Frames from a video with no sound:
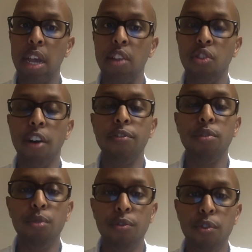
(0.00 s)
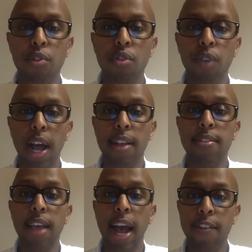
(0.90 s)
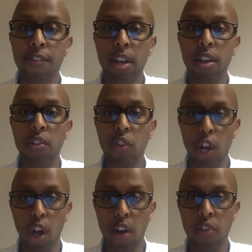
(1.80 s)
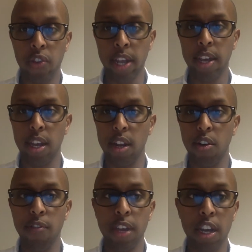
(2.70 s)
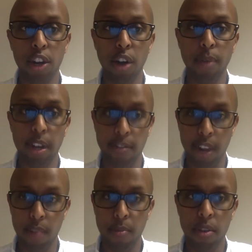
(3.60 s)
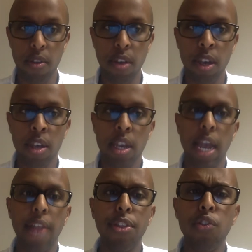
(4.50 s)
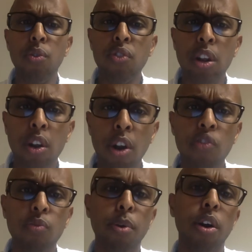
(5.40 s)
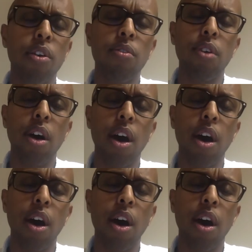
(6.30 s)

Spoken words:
It is often referred to as Africa's lost decade of economic development, and this was in large part